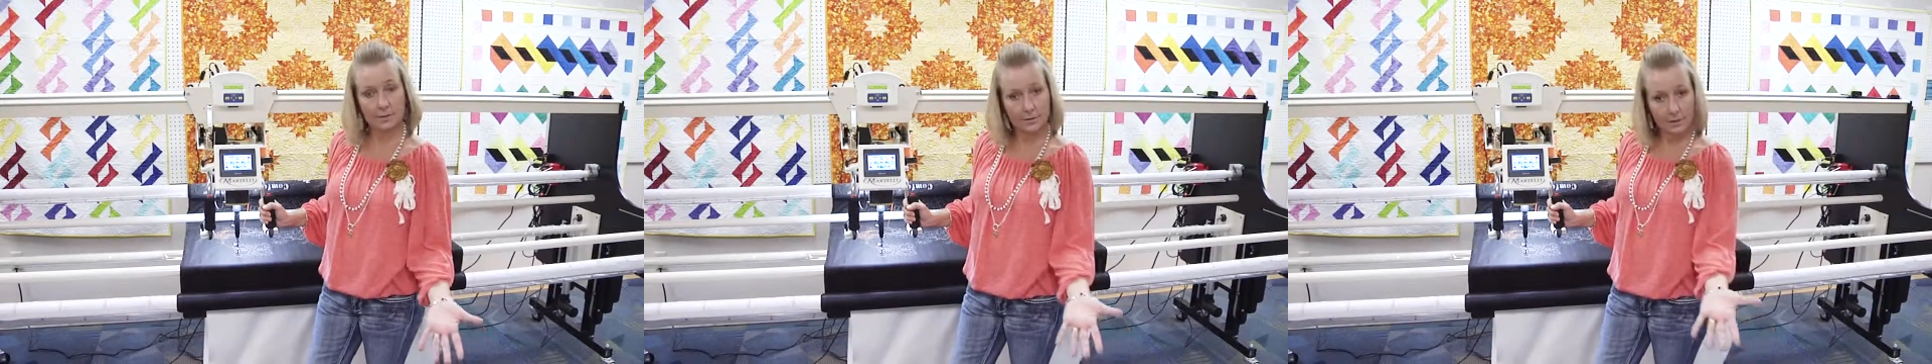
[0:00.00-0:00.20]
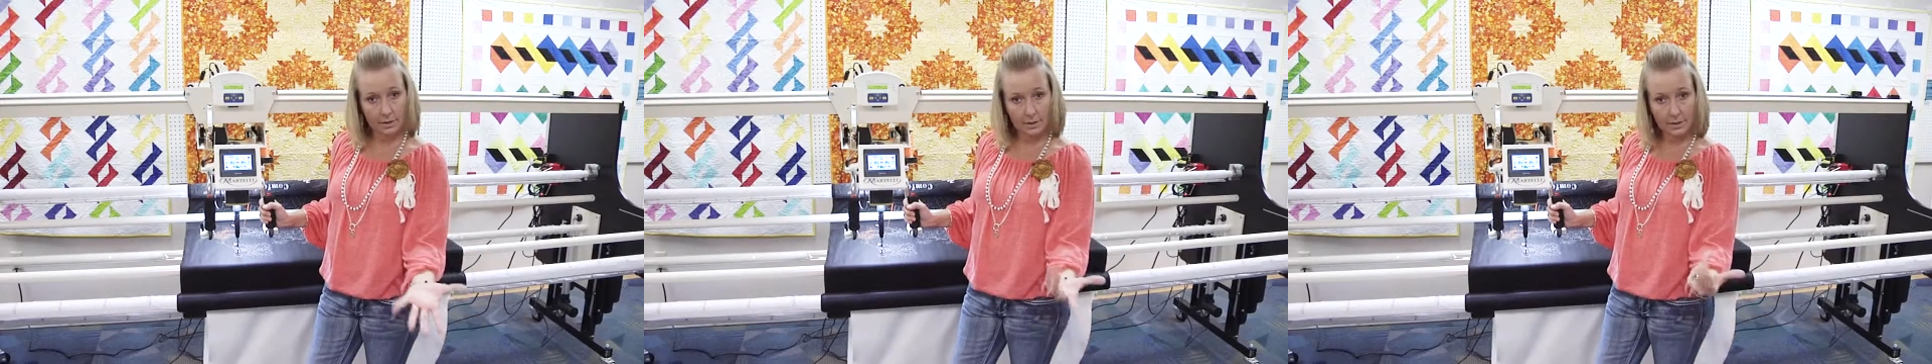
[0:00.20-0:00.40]

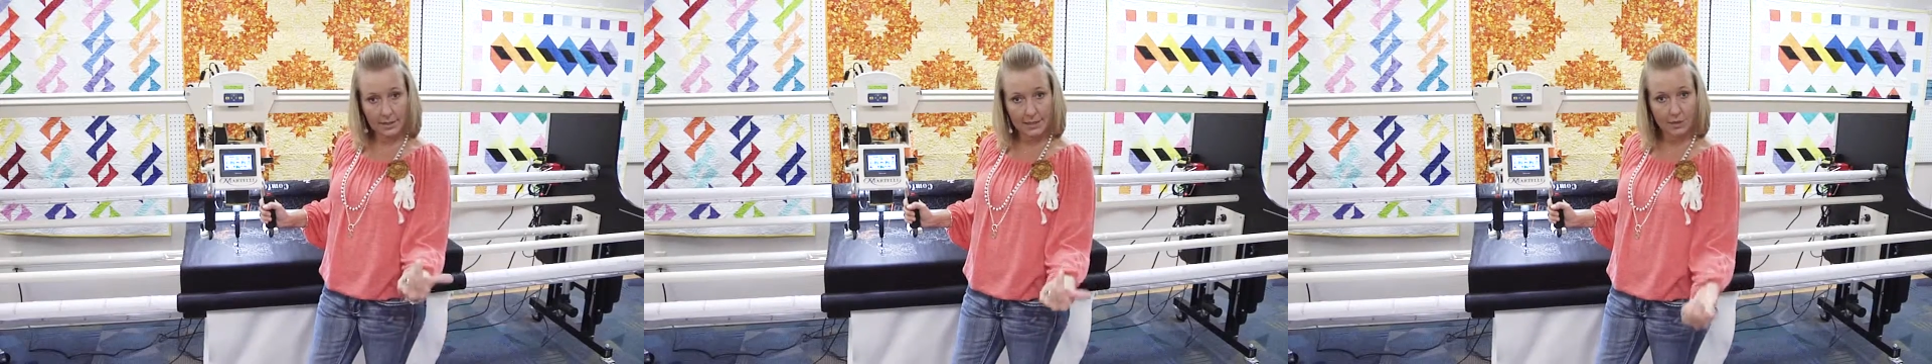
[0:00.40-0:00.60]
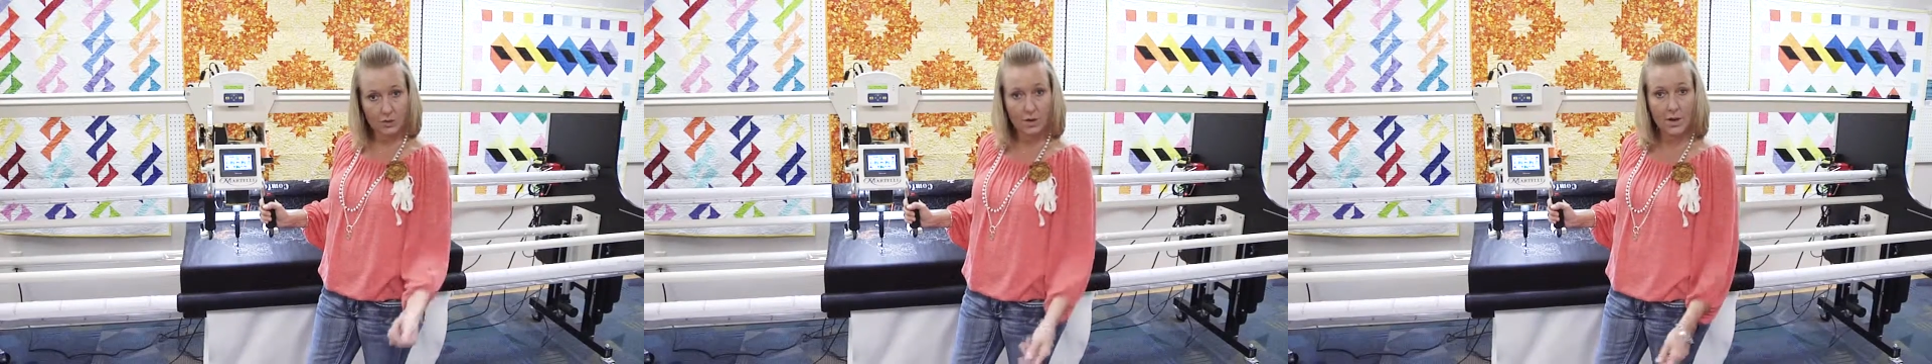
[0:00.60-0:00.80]
or
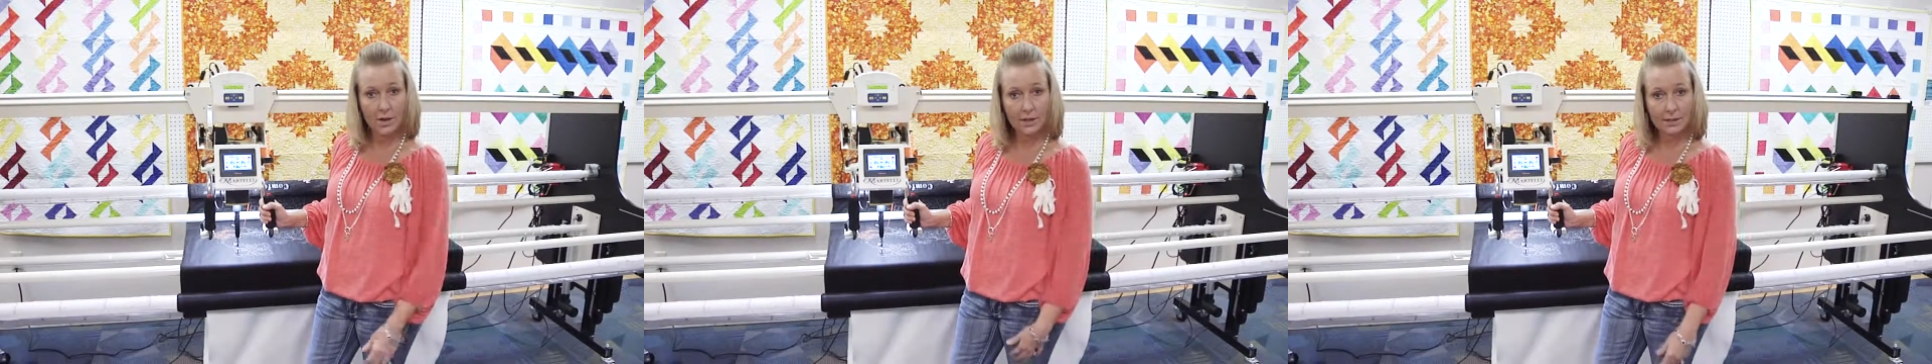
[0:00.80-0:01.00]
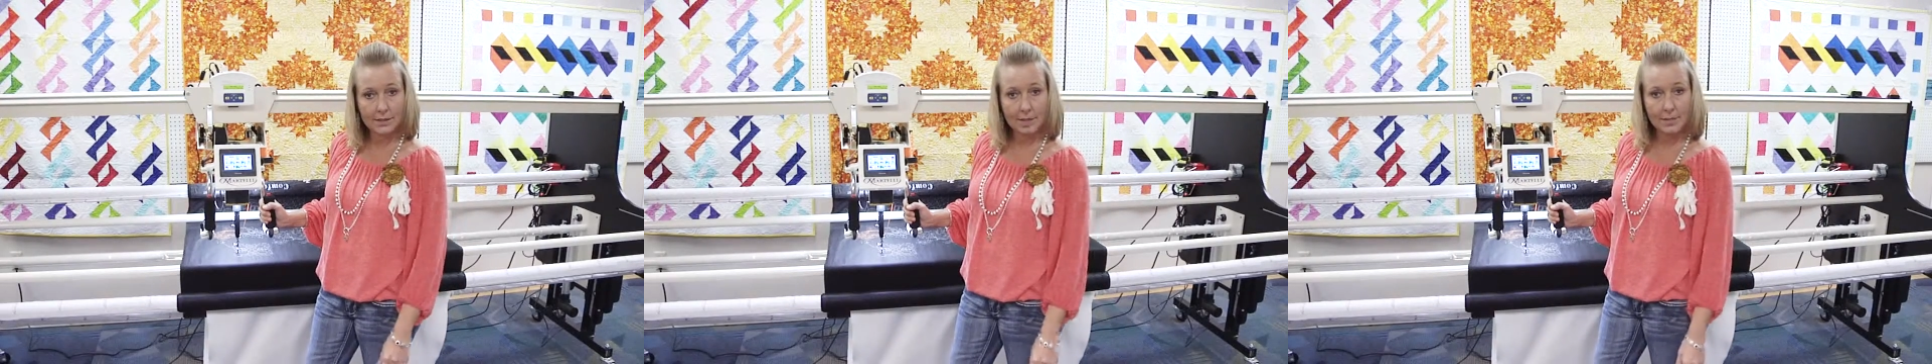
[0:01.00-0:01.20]

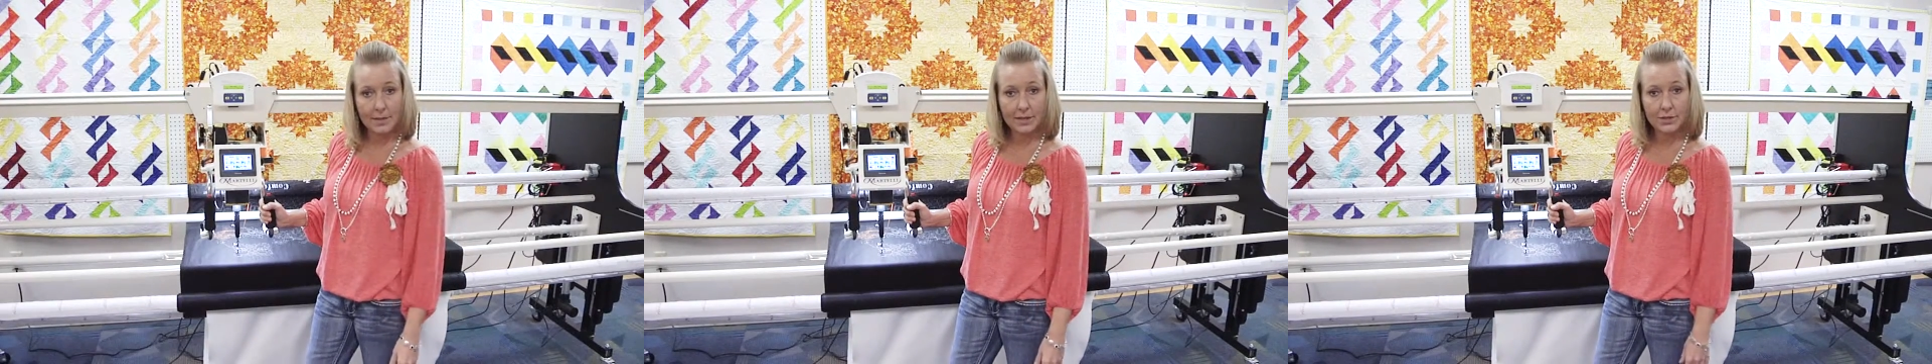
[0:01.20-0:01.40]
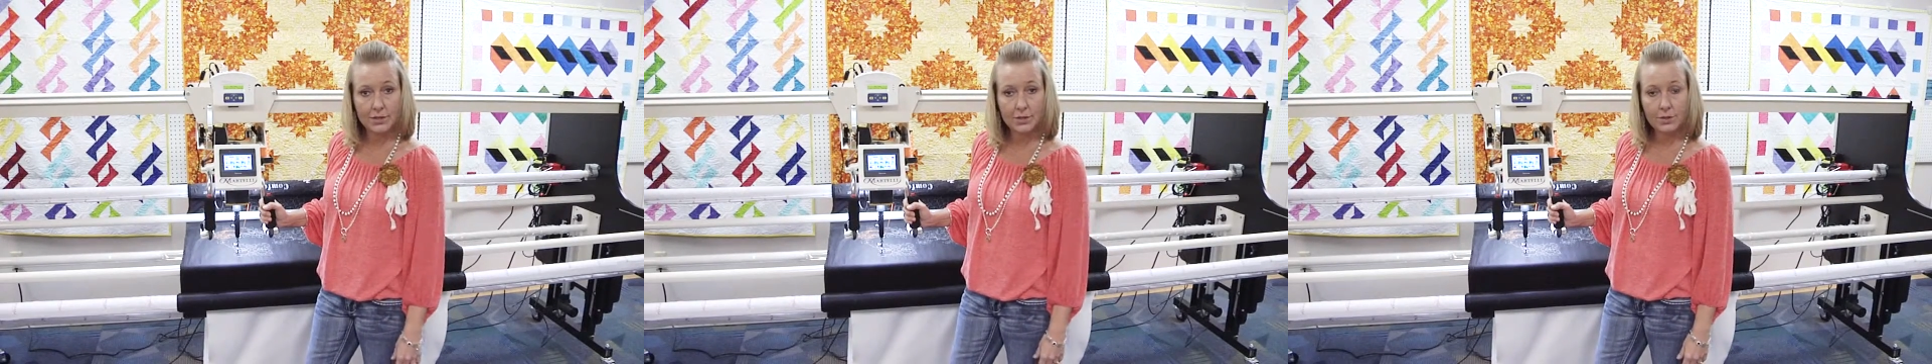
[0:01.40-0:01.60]
electronic type
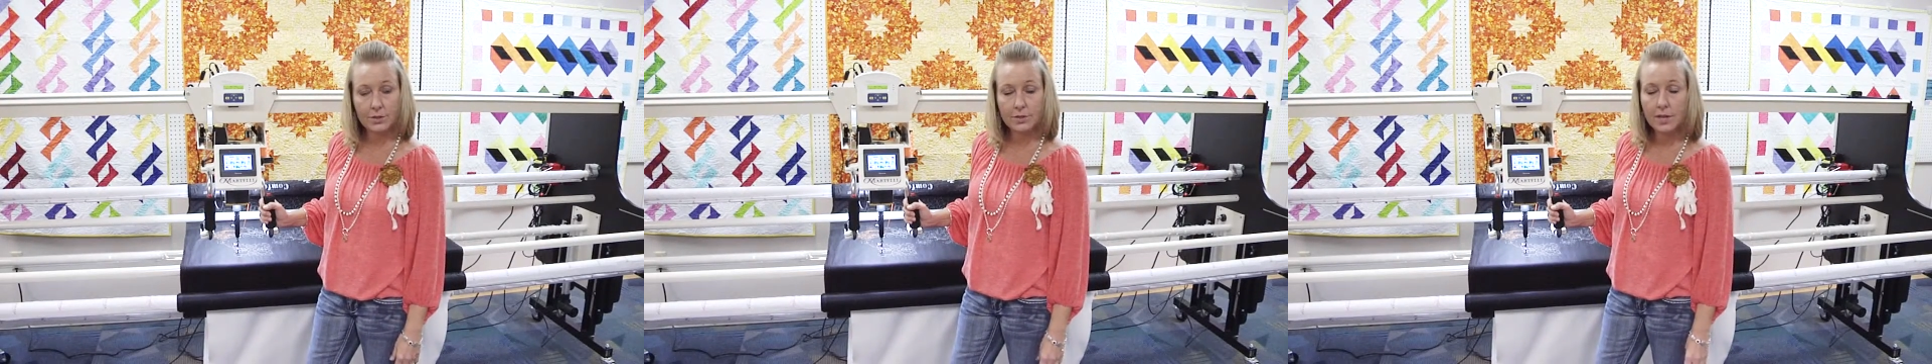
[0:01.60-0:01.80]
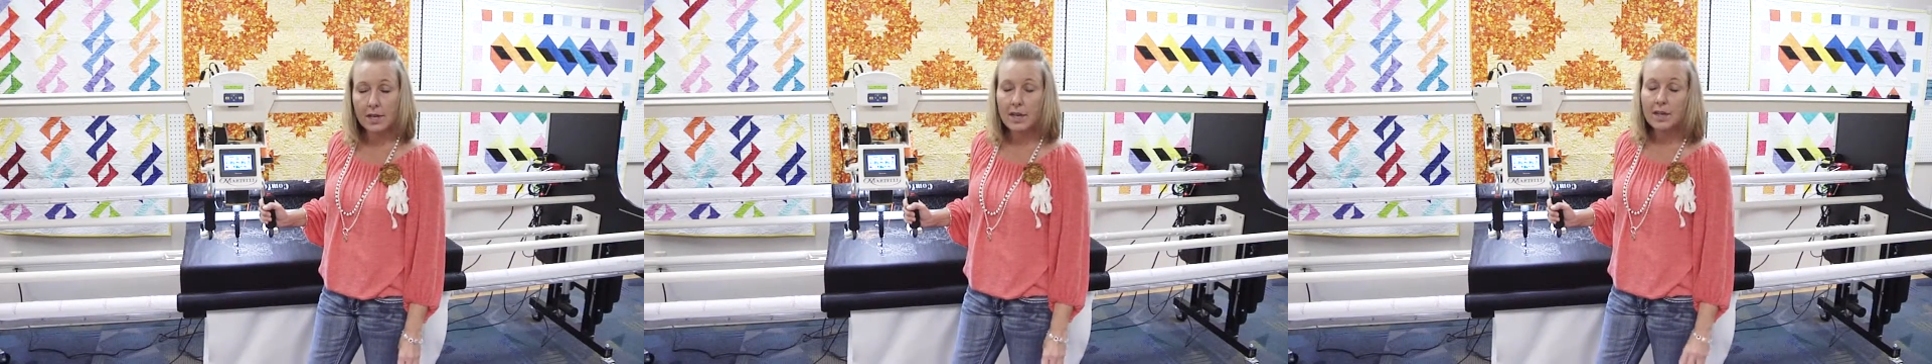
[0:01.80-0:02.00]
issues,